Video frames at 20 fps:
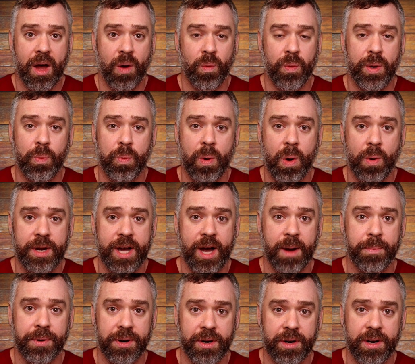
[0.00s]
we woke
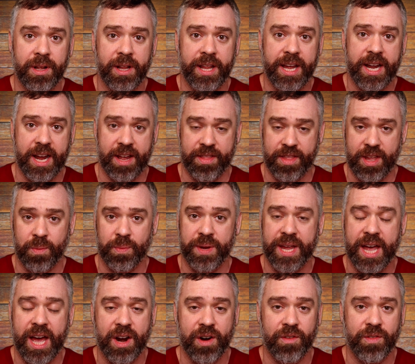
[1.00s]
up early and then we
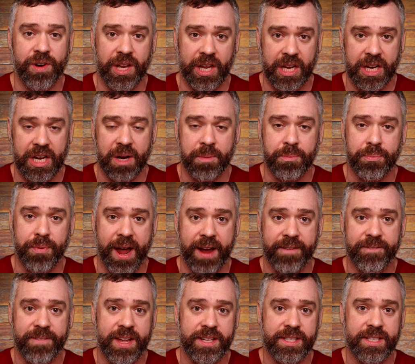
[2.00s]
had a really good
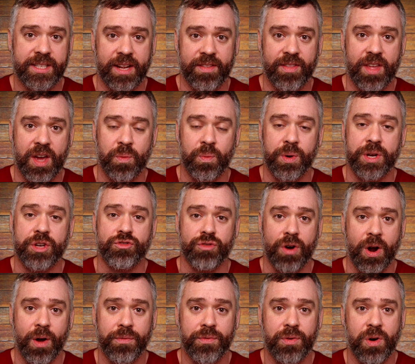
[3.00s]
breakfast and then we
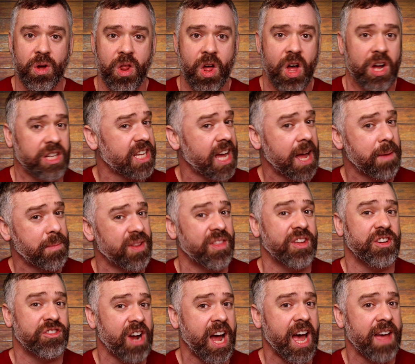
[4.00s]
drove for a long time and
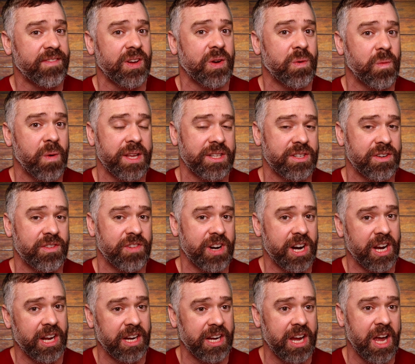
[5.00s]
the driving wasn't
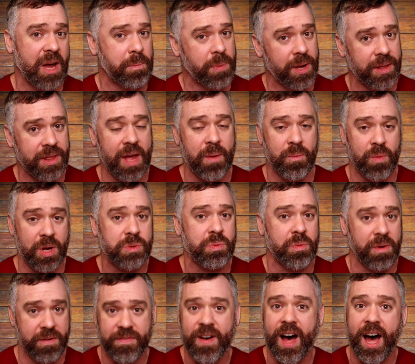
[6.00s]
really good, but then once
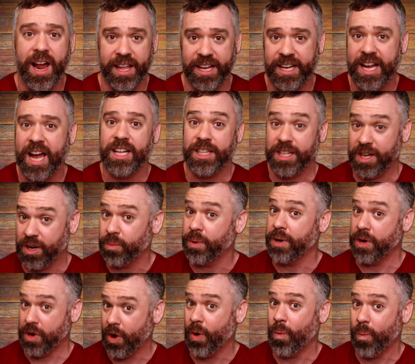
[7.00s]
we finally got there,
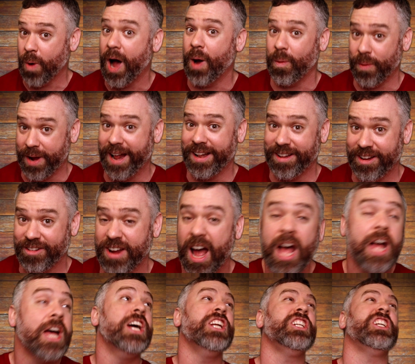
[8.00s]
we knew why we had to
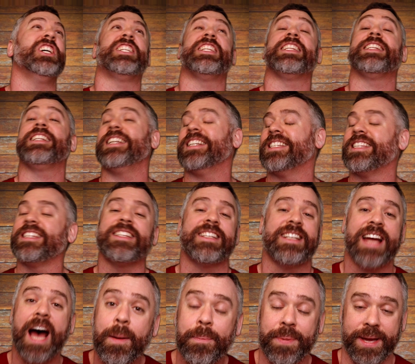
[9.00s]
drive. Just
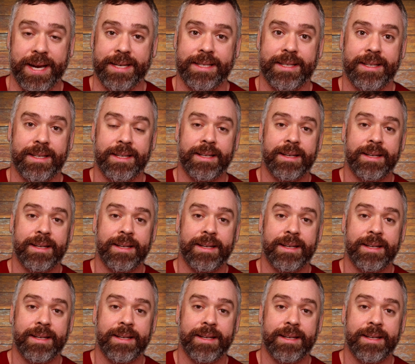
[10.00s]
stop it.